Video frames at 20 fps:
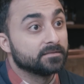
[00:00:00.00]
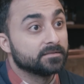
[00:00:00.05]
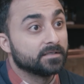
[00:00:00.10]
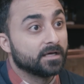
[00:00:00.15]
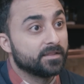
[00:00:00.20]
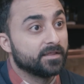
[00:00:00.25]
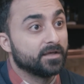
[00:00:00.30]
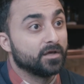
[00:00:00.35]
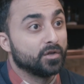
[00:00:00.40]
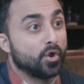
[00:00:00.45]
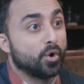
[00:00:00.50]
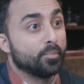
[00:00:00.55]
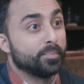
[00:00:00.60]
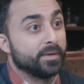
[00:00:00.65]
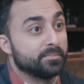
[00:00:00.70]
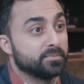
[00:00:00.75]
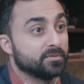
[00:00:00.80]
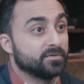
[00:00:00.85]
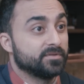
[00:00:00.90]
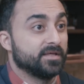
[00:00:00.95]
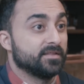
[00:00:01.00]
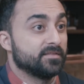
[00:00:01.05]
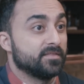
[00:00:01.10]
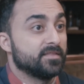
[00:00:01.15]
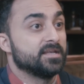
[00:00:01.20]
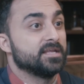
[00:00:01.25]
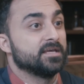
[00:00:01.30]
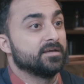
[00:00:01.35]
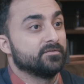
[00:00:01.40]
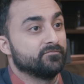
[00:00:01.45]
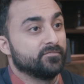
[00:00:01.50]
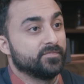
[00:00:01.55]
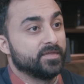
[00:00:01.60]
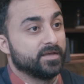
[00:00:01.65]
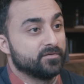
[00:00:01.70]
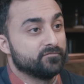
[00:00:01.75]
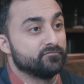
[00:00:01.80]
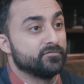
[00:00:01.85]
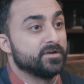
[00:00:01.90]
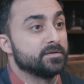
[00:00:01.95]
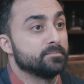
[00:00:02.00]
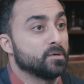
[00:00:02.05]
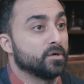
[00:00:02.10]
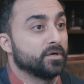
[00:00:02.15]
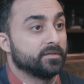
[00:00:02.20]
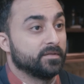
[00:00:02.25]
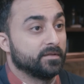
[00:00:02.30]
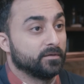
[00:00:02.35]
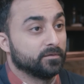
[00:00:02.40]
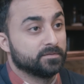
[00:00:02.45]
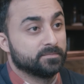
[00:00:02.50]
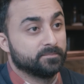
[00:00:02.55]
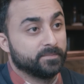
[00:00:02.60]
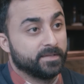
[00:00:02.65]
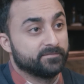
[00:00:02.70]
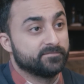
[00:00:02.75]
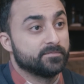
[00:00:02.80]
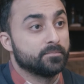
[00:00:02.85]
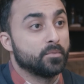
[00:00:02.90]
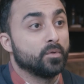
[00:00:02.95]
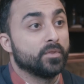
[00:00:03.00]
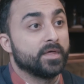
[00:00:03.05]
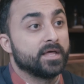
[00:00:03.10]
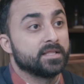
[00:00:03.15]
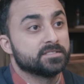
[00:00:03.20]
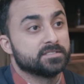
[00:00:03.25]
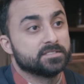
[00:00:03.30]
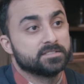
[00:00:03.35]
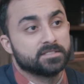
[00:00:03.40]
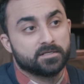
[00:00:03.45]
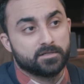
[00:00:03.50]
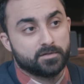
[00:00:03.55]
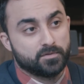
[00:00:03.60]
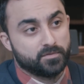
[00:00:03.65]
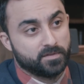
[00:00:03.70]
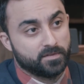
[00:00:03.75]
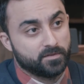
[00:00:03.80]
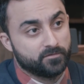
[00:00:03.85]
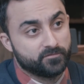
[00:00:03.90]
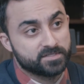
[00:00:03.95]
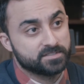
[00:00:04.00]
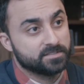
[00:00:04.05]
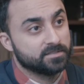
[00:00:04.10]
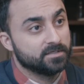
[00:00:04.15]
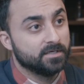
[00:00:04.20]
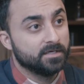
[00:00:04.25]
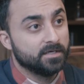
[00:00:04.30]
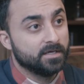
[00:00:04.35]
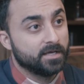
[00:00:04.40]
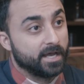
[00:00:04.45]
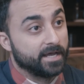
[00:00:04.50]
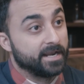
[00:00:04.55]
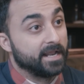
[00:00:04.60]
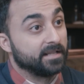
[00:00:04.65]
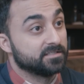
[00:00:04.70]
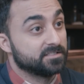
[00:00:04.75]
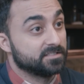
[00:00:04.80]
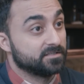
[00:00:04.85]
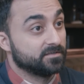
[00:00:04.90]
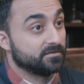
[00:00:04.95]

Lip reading: I think a lot of people think that then they can read a book and it'll give them all the answers, and I don't think there is an answer.